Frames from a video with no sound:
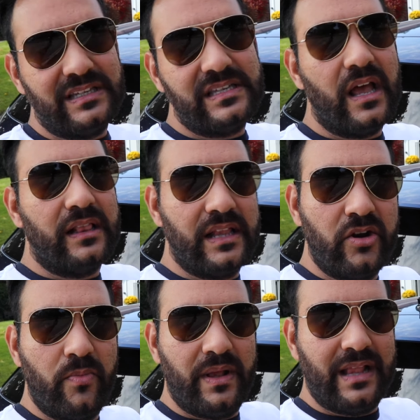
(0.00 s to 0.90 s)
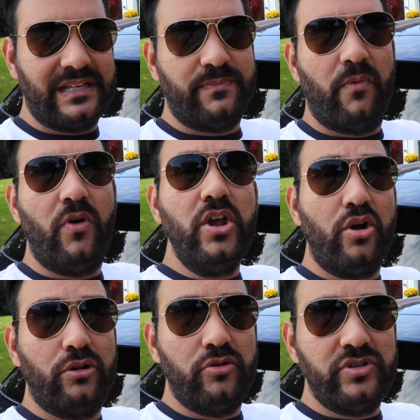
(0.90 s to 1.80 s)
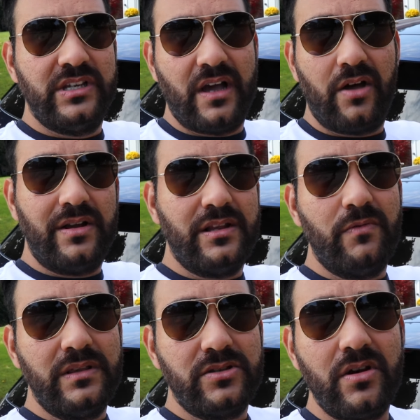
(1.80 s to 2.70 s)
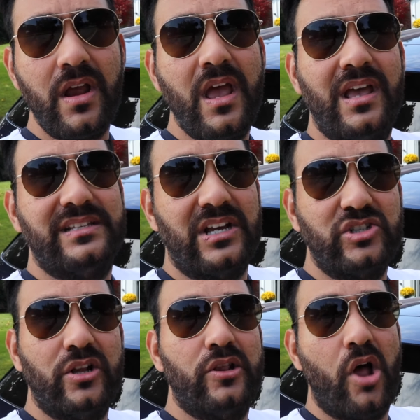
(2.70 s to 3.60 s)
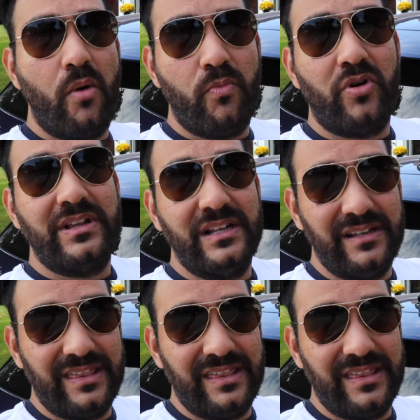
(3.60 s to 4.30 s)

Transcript: They say a little bit less, but what you're losing out in the winter is actually a lot more than you